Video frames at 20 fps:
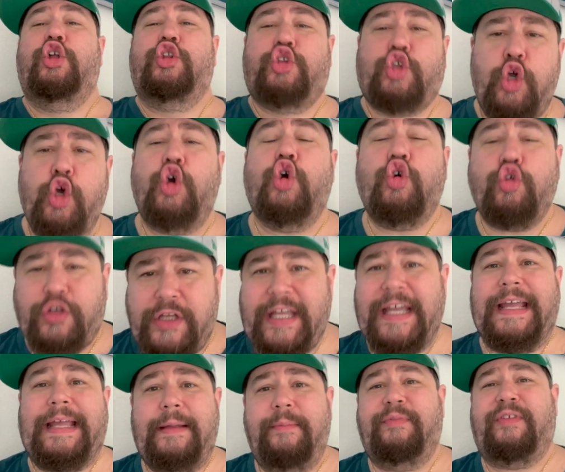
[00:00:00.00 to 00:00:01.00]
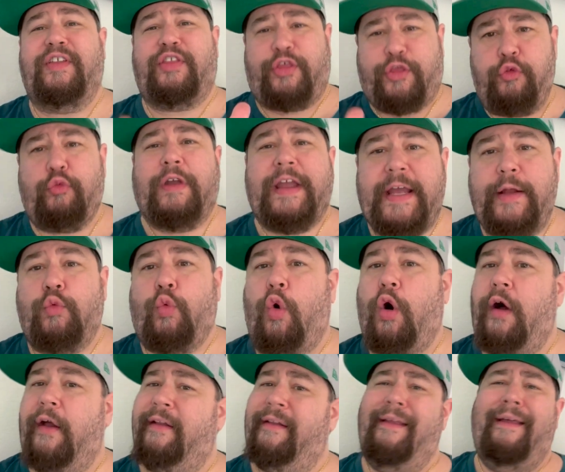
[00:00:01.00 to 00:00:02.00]
two teams at three and
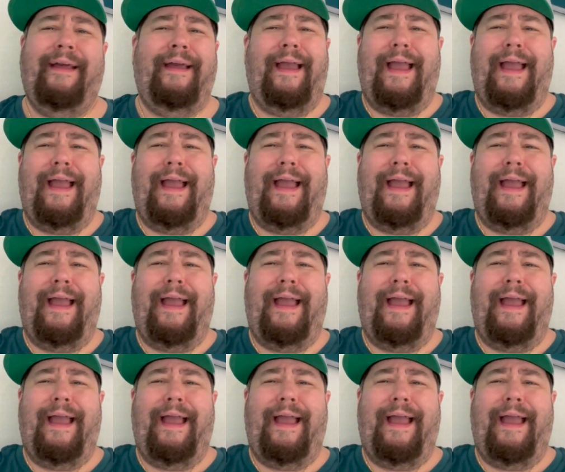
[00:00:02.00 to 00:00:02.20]
one